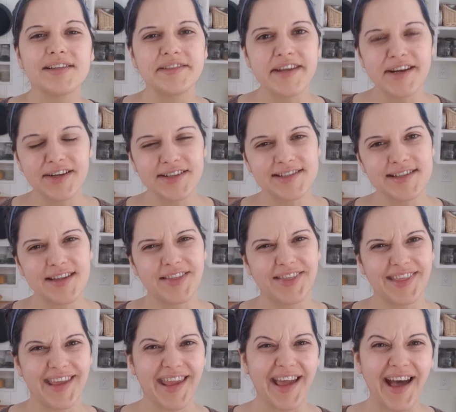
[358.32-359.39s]
Here's the
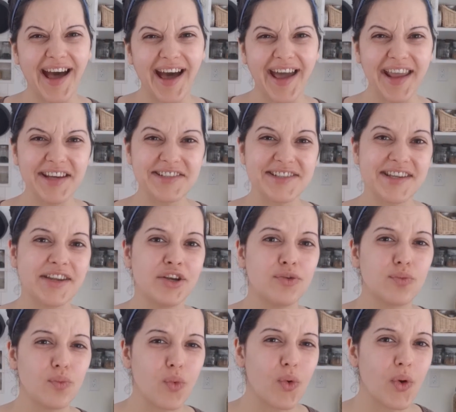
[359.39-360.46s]
thing, I didn't
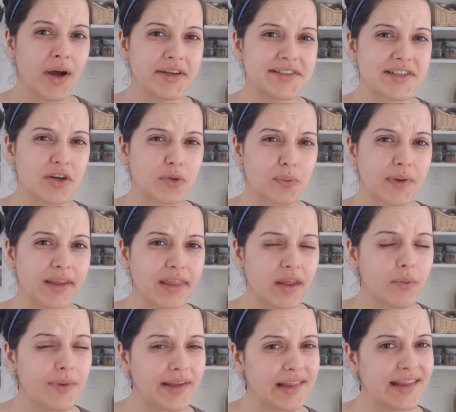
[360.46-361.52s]
want a really,
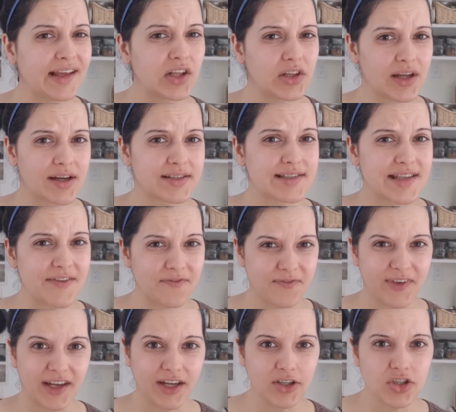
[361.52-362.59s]
really glossy
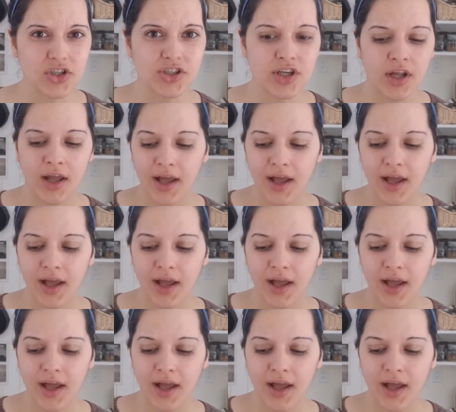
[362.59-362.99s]
finish.